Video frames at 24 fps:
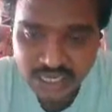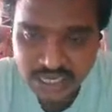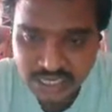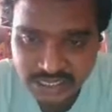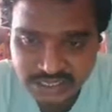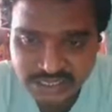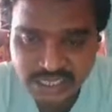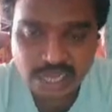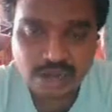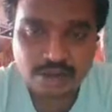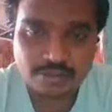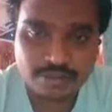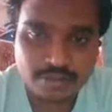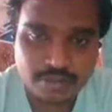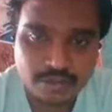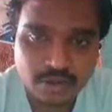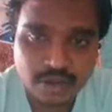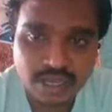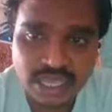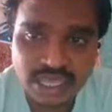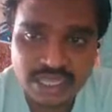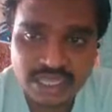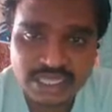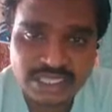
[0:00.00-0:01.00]
water
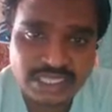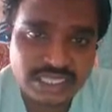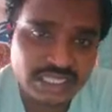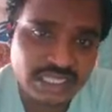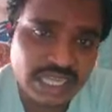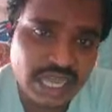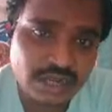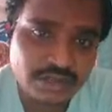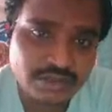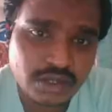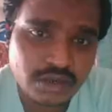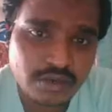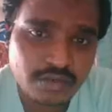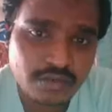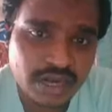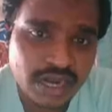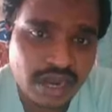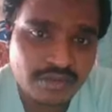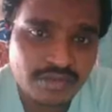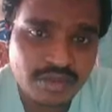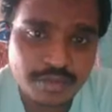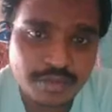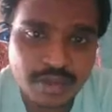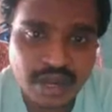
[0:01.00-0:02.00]
itself. Okay, this is
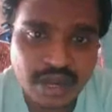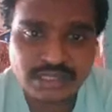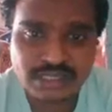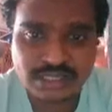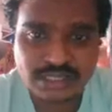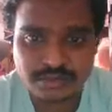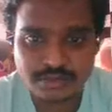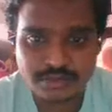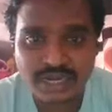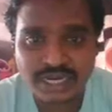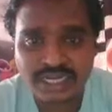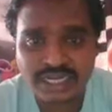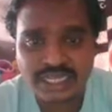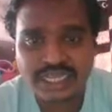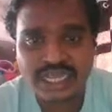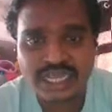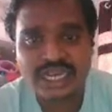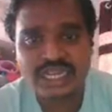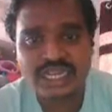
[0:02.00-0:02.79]
also one of the process,